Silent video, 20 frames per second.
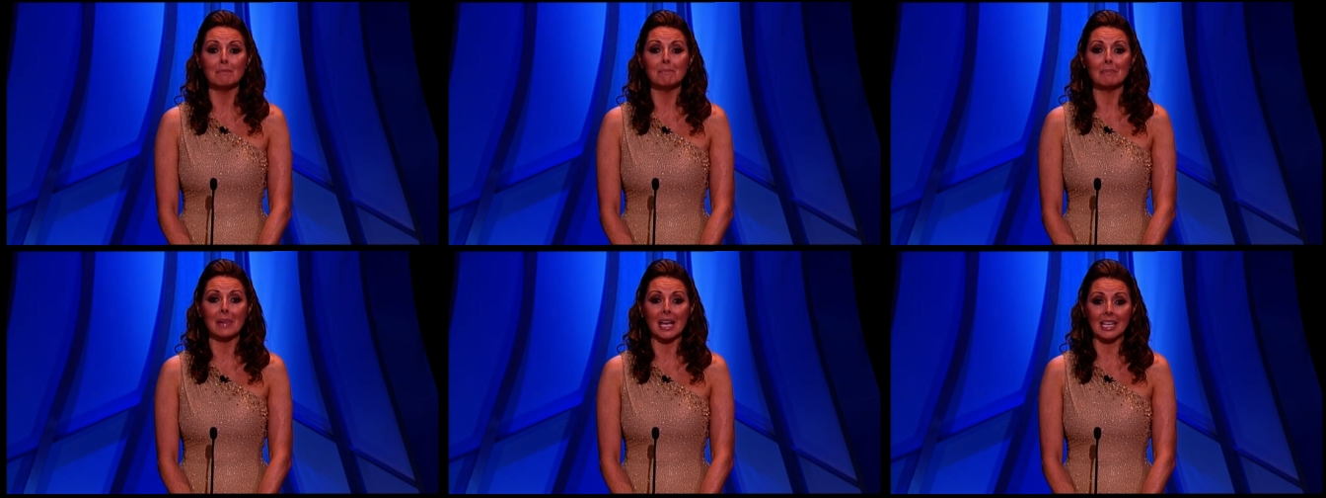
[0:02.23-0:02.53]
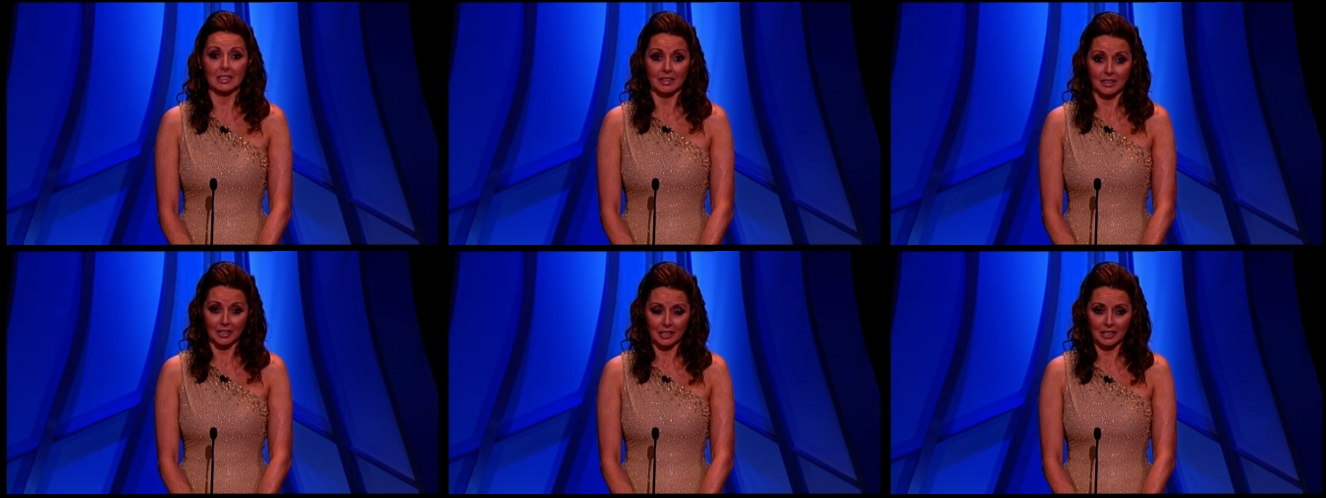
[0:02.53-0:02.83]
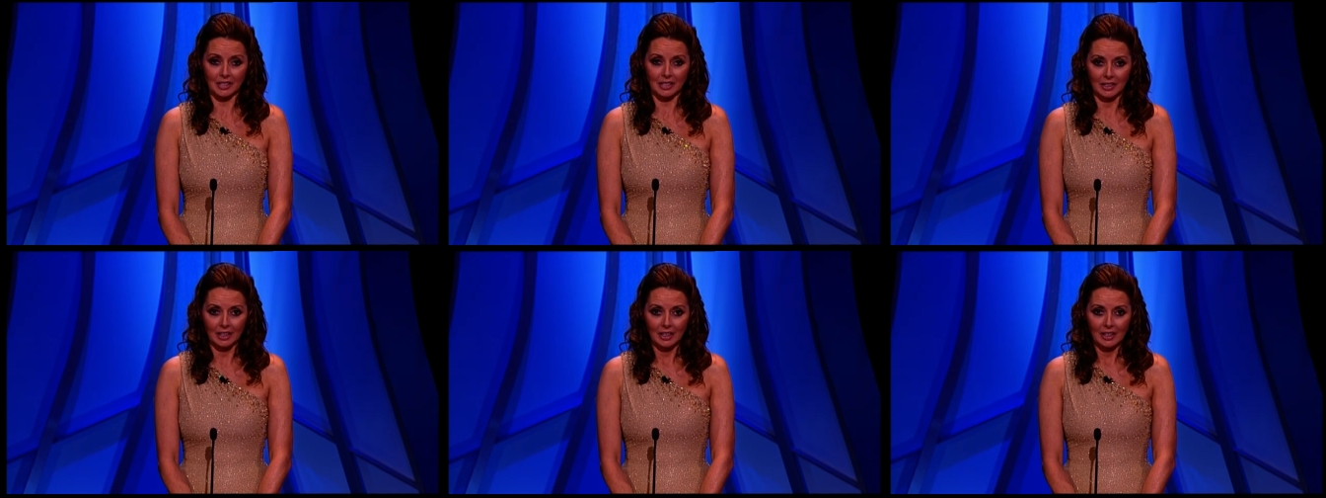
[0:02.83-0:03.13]

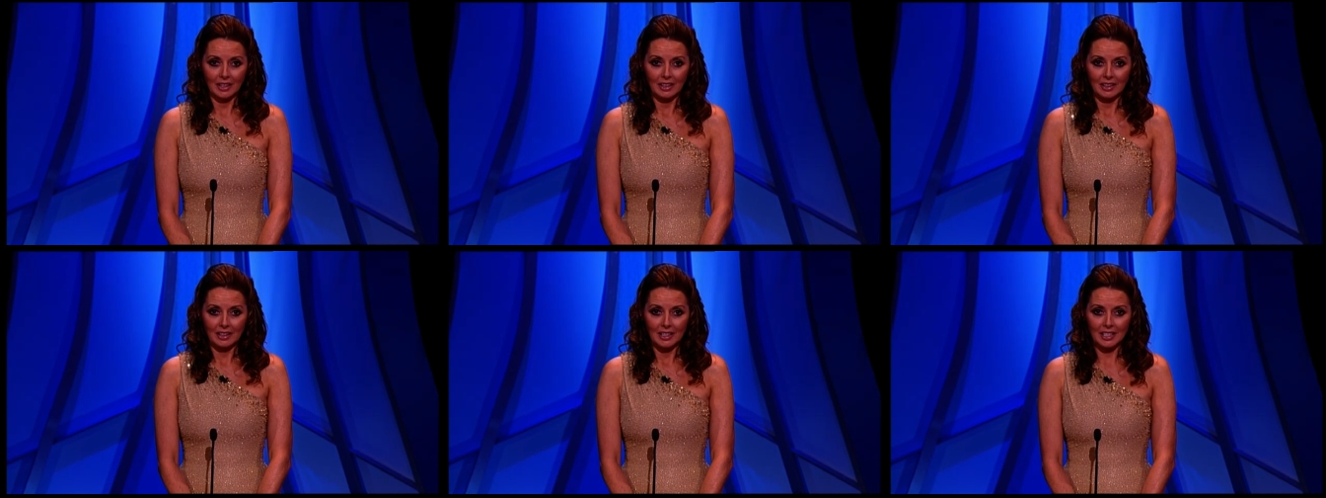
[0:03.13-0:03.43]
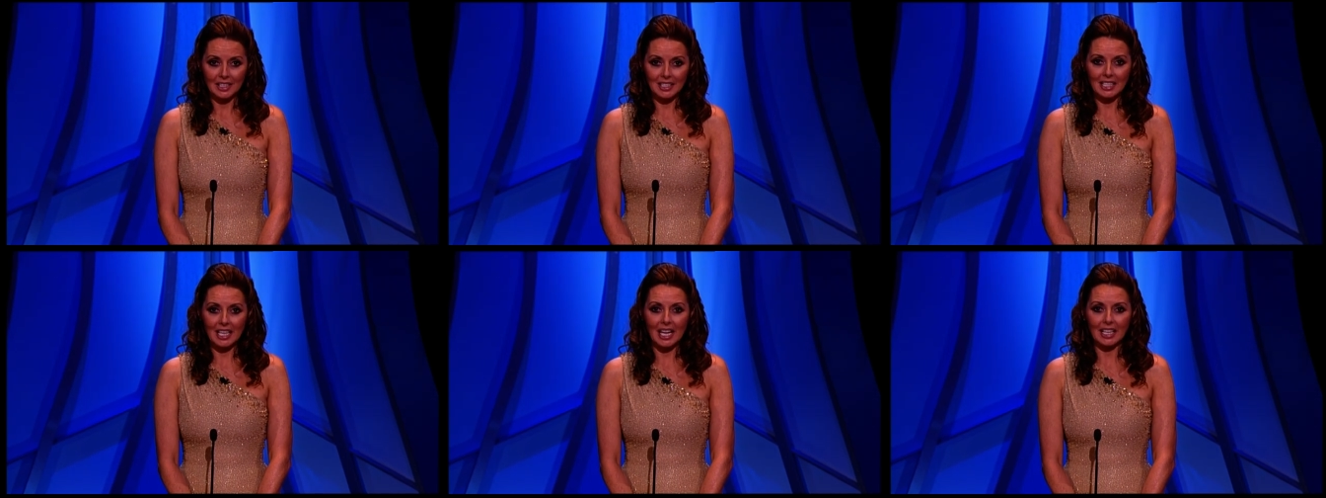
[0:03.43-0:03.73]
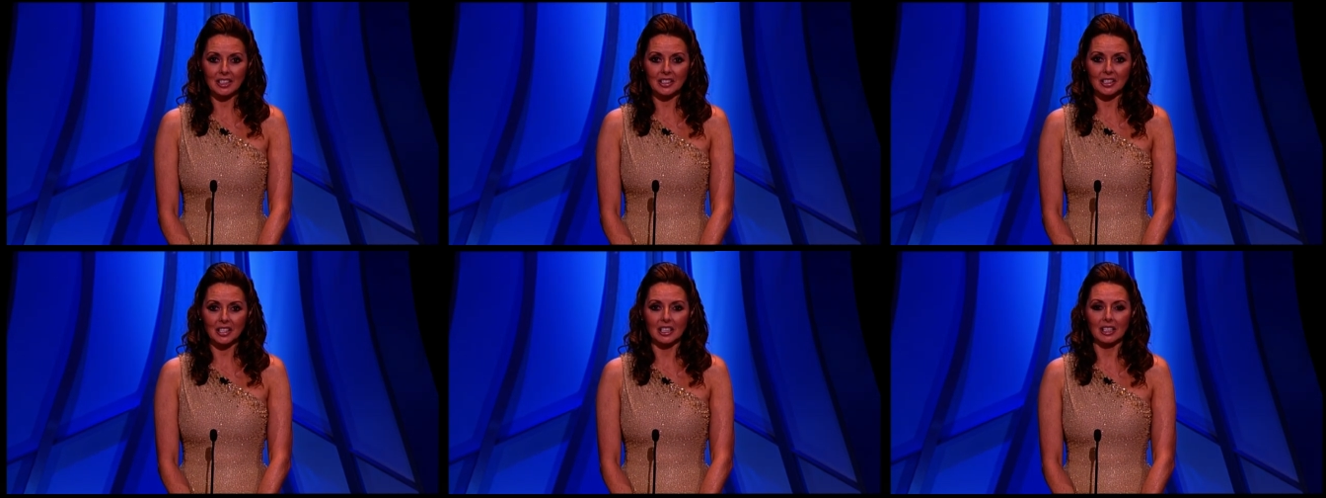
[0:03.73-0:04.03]
immense, his
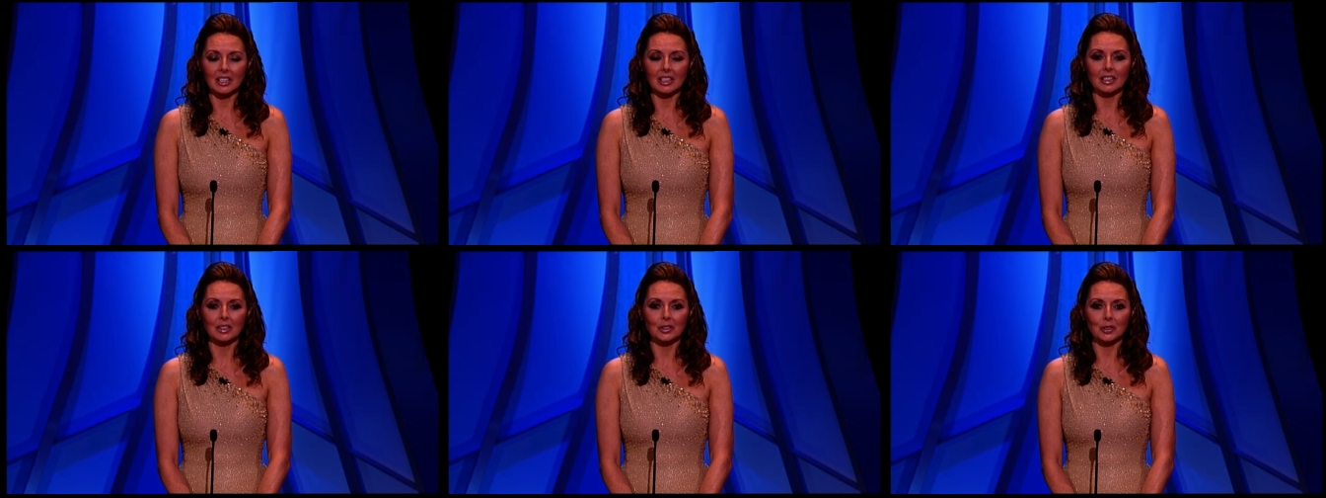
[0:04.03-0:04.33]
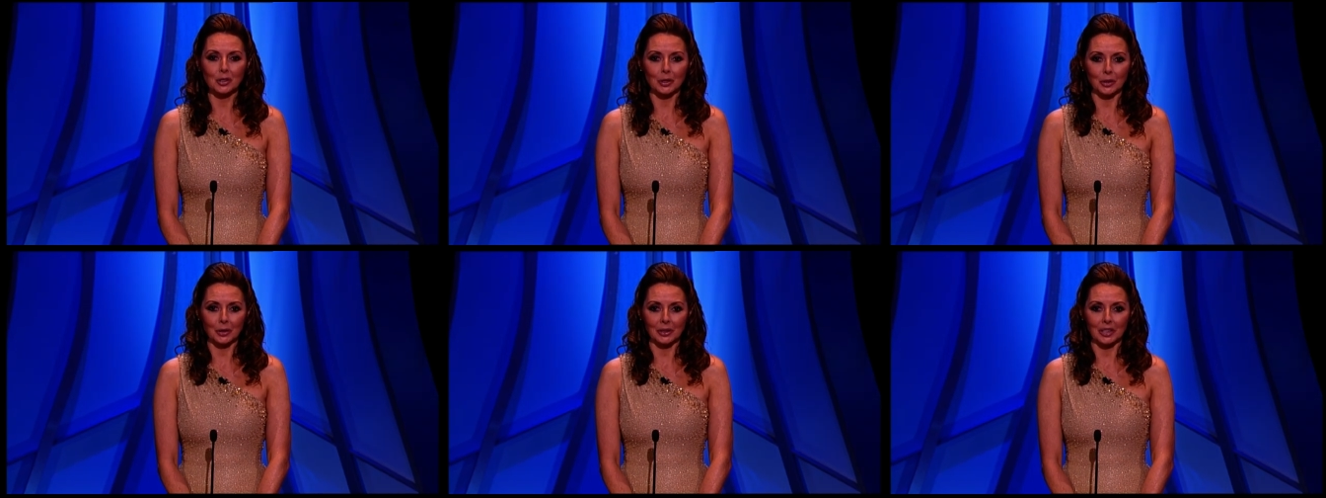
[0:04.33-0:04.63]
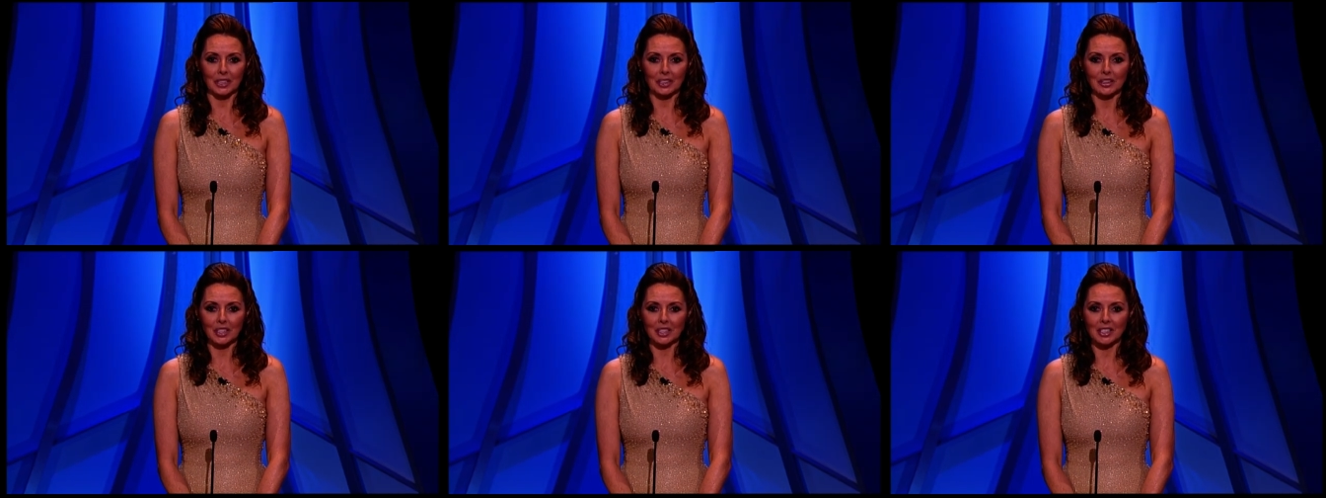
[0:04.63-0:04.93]
legacy
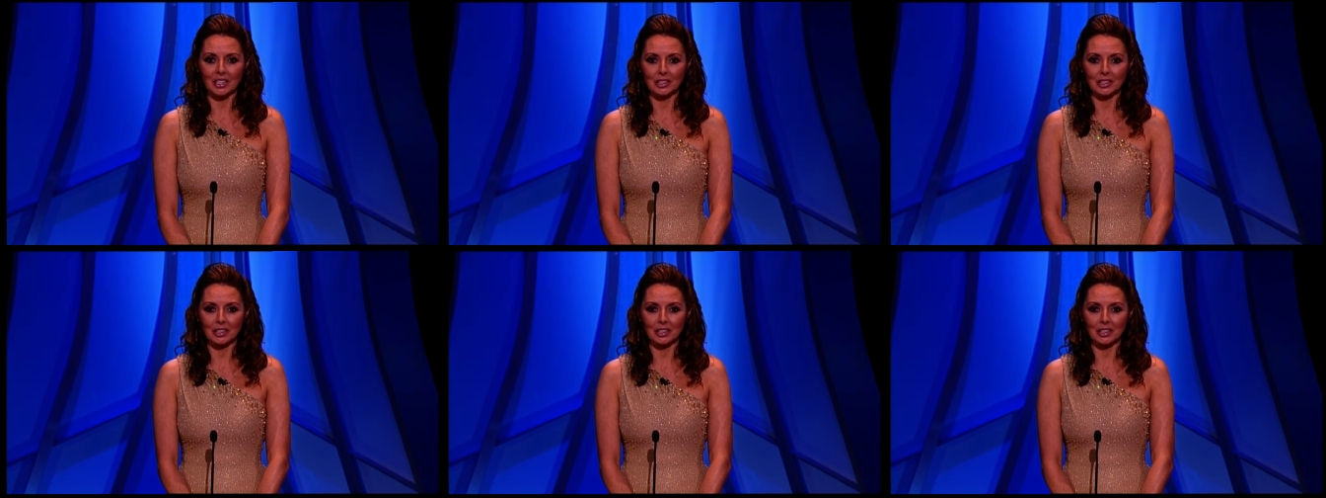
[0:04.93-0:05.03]
enduring.